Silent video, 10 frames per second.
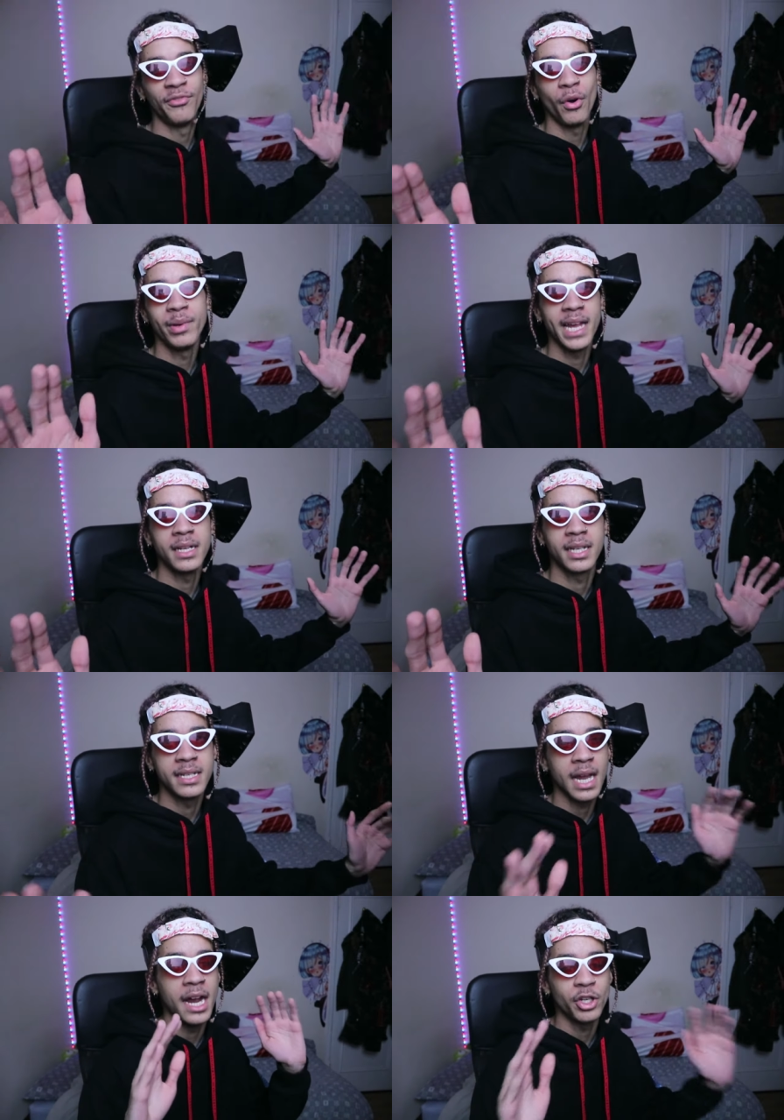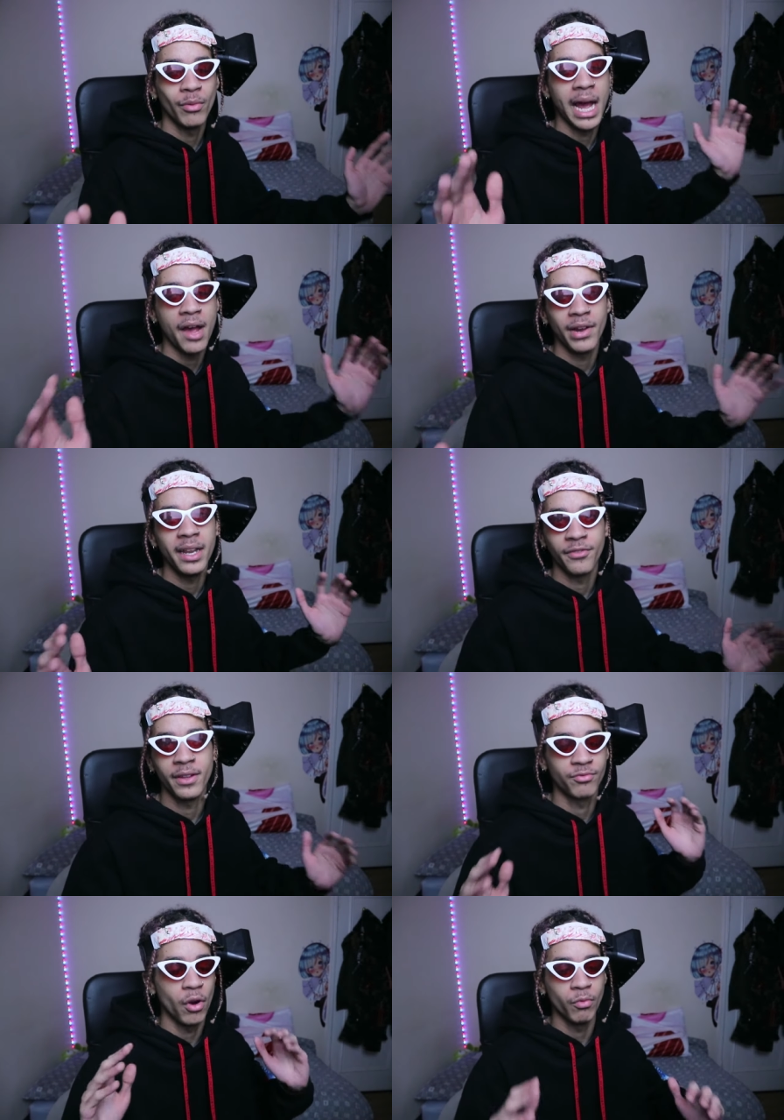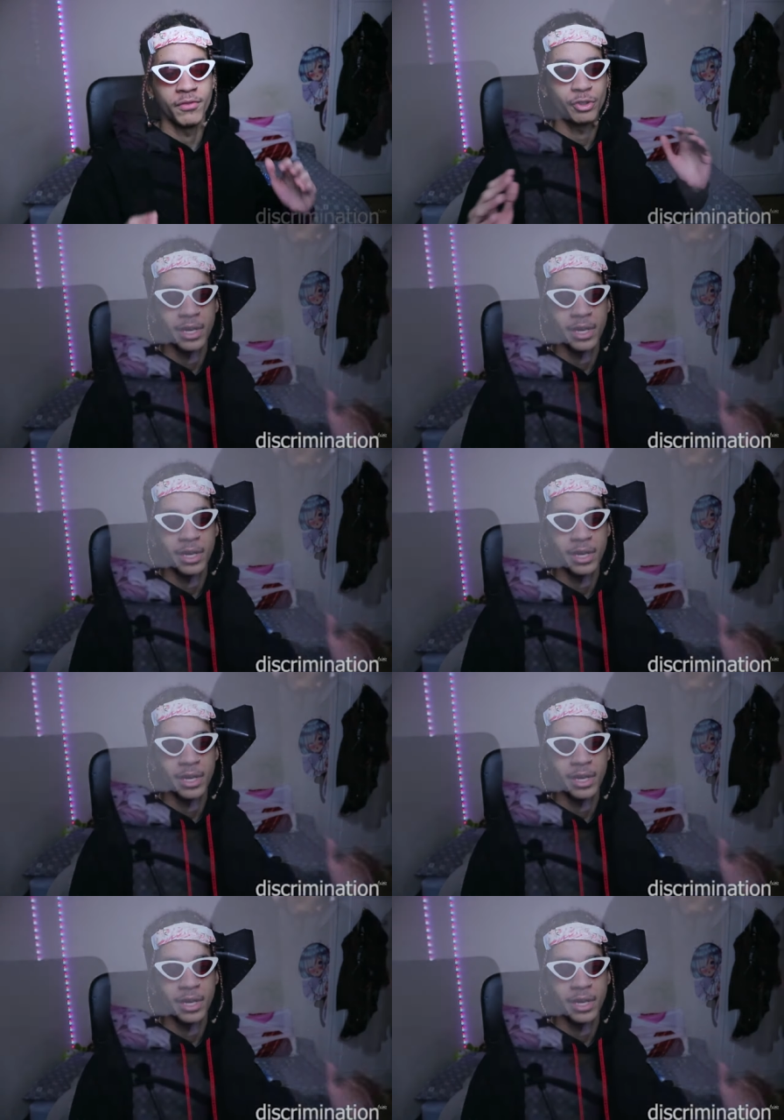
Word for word: Before we get into this, I don't have anything wrong with